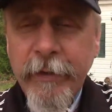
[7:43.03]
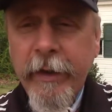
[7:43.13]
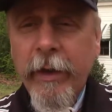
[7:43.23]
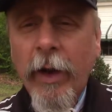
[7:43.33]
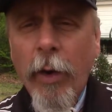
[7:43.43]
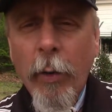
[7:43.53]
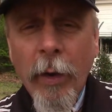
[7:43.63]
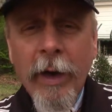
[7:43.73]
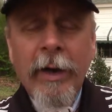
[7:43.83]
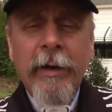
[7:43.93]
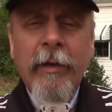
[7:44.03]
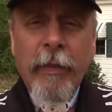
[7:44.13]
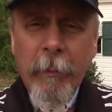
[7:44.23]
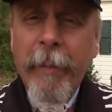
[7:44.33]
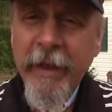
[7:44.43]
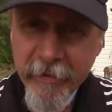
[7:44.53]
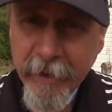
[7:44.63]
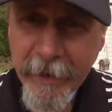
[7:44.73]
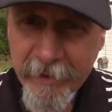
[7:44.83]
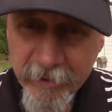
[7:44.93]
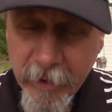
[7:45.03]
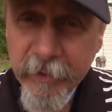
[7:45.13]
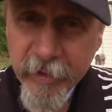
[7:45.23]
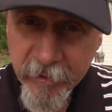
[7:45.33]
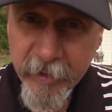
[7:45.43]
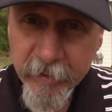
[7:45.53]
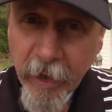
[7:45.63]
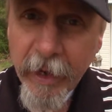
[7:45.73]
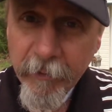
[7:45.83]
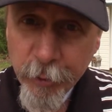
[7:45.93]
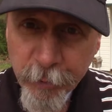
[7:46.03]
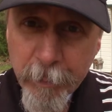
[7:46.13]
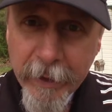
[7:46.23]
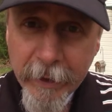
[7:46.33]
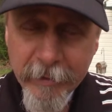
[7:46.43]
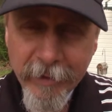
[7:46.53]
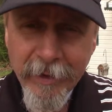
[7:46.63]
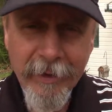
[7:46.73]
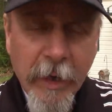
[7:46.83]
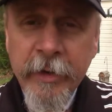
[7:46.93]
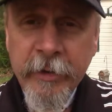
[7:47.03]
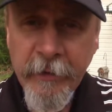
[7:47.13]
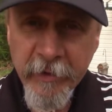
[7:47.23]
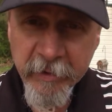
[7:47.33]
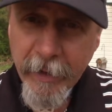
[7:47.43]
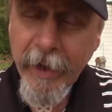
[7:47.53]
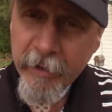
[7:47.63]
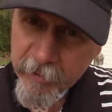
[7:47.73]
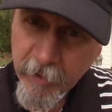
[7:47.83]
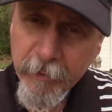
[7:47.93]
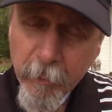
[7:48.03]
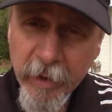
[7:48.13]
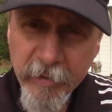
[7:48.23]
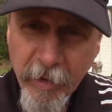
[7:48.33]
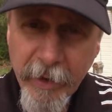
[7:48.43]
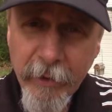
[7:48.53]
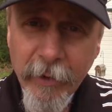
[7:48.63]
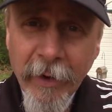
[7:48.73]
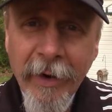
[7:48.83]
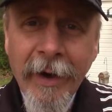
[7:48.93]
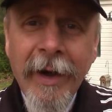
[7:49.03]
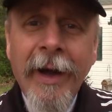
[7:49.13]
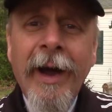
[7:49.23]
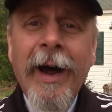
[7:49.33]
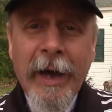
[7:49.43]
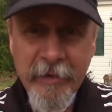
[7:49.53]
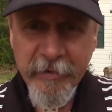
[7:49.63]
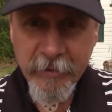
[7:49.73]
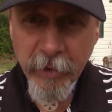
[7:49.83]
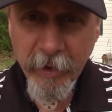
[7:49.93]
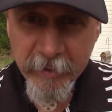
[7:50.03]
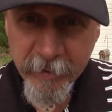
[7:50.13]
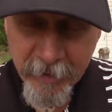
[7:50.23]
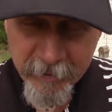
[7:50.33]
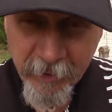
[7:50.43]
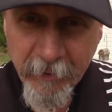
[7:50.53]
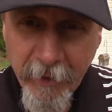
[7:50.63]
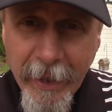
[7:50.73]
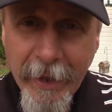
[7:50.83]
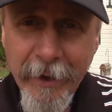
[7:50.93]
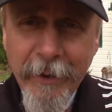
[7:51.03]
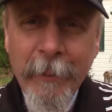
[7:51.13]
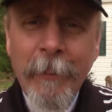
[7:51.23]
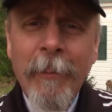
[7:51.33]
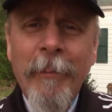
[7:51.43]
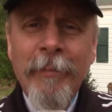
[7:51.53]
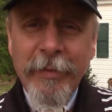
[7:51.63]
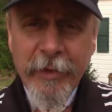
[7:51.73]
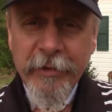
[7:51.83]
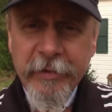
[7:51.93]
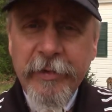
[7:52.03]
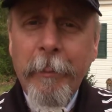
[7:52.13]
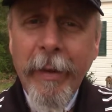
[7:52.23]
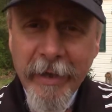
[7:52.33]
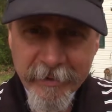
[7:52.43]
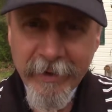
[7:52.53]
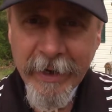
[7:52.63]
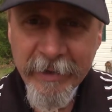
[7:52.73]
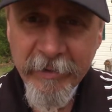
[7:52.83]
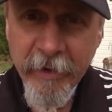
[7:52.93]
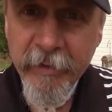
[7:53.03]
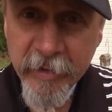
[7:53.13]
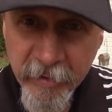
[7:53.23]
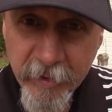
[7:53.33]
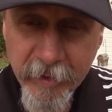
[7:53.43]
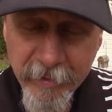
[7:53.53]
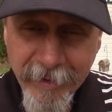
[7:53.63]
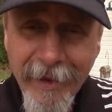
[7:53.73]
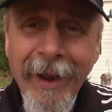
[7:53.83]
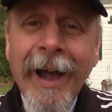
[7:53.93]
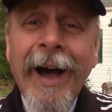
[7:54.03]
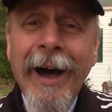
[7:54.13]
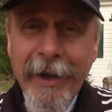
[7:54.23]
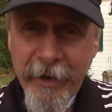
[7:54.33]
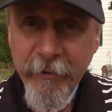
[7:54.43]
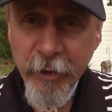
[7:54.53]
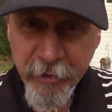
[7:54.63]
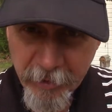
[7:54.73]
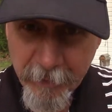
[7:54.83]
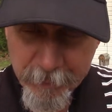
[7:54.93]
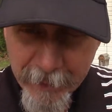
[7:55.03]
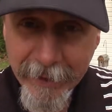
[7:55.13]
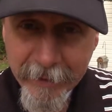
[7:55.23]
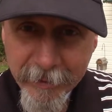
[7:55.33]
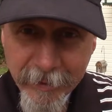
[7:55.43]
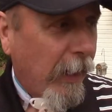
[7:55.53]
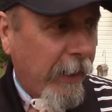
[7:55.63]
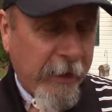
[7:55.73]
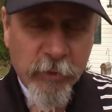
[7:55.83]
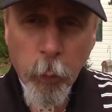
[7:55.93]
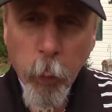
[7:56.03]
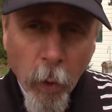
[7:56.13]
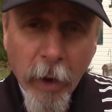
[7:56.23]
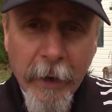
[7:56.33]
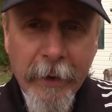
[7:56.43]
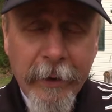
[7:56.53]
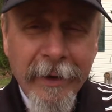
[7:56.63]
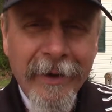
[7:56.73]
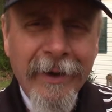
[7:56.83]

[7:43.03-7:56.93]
video the best 97 cents I ever spent and to this day seven months later I still attest to that this is the best 97 cents I ever spent, and it's one